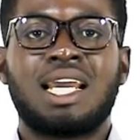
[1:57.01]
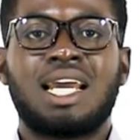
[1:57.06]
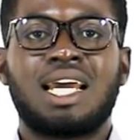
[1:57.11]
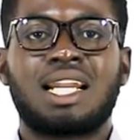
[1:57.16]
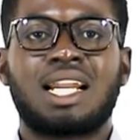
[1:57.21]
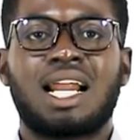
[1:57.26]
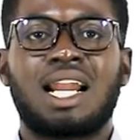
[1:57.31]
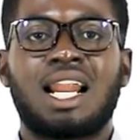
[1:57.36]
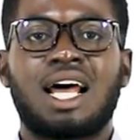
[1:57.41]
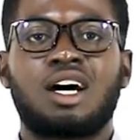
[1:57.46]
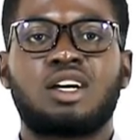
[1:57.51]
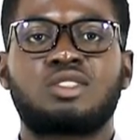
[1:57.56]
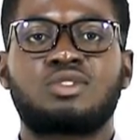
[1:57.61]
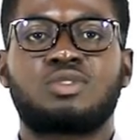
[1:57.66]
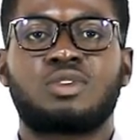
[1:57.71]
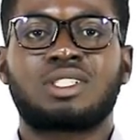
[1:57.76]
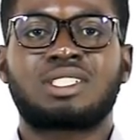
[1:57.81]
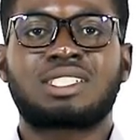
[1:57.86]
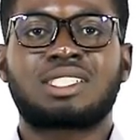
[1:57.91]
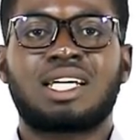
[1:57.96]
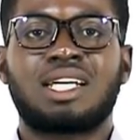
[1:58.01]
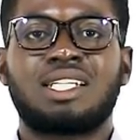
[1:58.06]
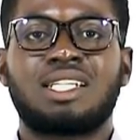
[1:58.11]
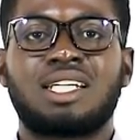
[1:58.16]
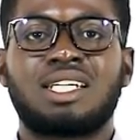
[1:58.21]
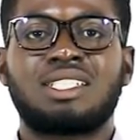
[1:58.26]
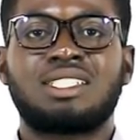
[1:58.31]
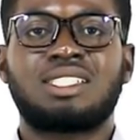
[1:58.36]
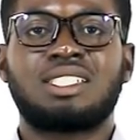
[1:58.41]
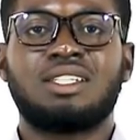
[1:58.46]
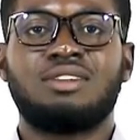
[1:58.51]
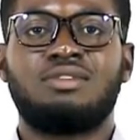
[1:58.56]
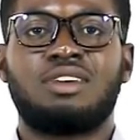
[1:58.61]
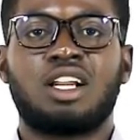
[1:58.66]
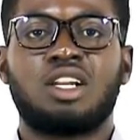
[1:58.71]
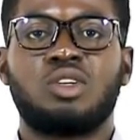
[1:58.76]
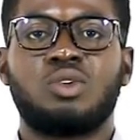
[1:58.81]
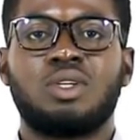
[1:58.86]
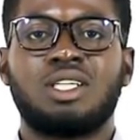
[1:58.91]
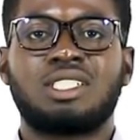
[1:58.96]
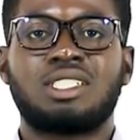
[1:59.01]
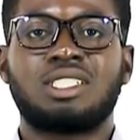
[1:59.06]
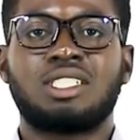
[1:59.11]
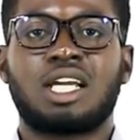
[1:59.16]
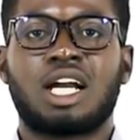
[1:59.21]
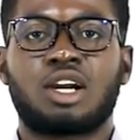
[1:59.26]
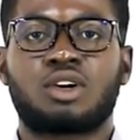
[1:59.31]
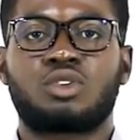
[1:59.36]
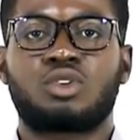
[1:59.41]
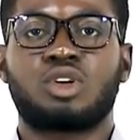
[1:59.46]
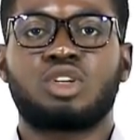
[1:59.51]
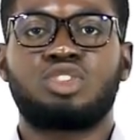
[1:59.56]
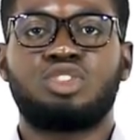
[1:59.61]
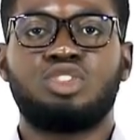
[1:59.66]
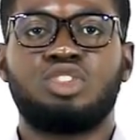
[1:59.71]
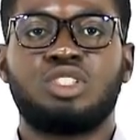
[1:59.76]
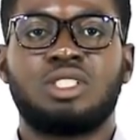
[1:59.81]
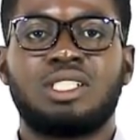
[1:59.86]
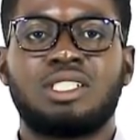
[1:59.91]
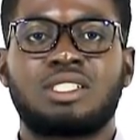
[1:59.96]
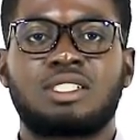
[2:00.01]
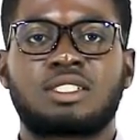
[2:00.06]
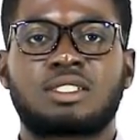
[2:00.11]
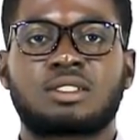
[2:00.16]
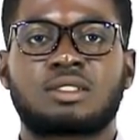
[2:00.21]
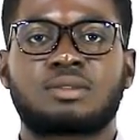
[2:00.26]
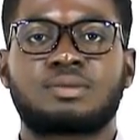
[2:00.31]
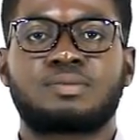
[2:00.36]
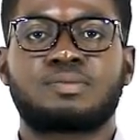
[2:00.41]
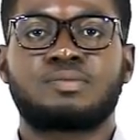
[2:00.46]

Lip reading: and allows for standards evaluation across units.